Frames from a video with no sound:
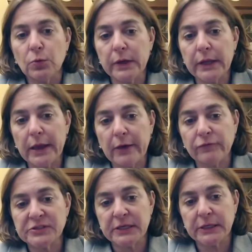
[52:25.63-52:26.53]
we
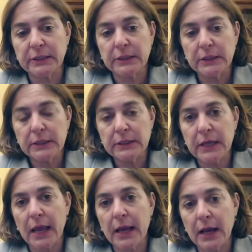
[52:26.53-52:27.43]
have seen
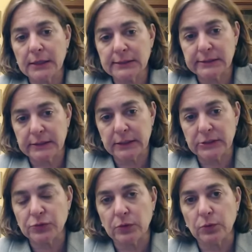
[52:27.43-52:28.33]
chaos in
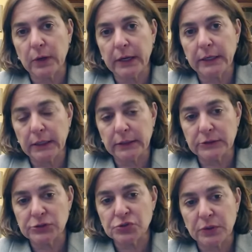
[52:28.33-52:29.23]
Israel reigning in
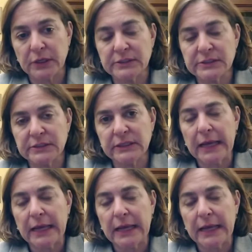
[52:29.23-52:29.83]
the streets